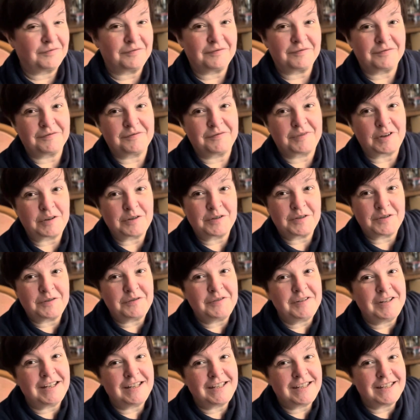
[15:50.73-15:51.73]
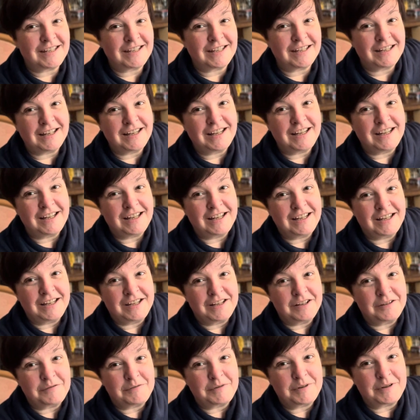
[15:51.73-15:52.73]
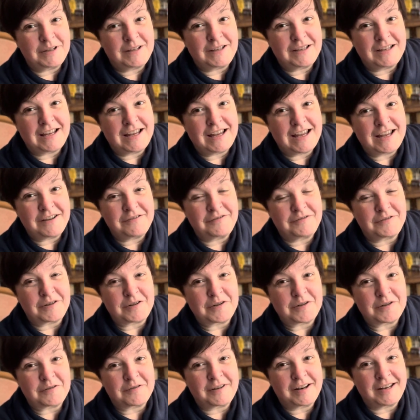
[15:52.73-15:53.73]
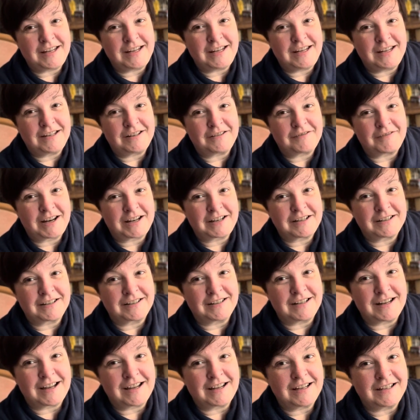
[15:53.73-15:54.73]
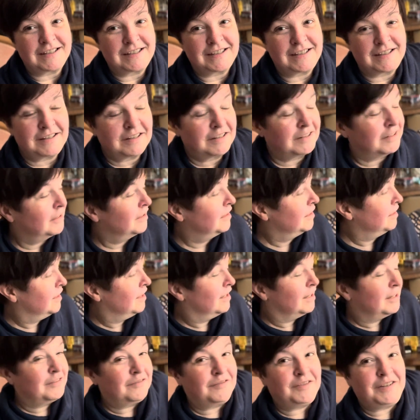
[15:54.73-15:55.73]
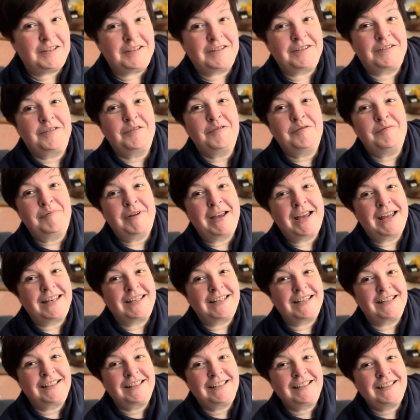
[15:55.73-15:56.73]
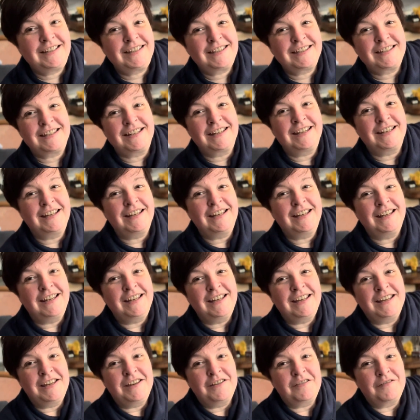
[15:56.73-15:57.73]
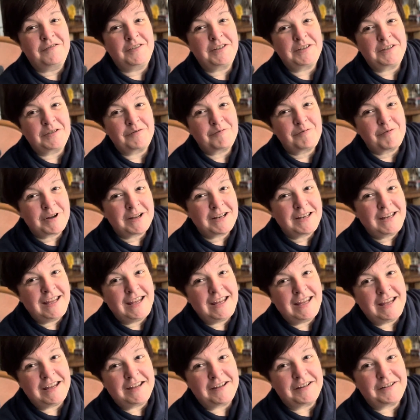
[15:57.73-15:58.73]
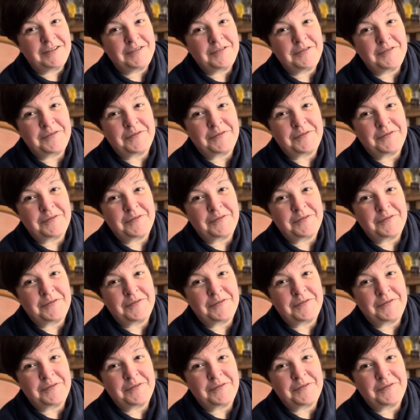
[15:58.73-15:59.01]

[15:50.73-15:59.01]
those who knit will have already recognized these two patterns. This one here,